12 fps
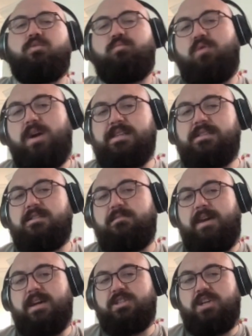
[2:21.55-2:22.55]
So price and
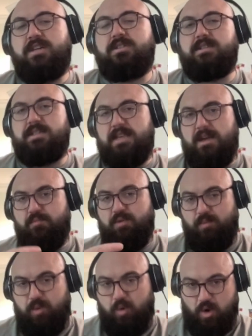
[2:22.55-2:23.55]
demand change in the same
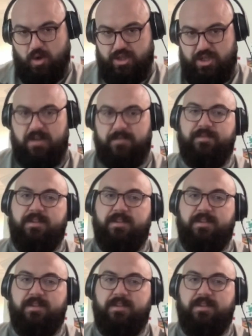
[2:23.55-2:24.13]
proportion.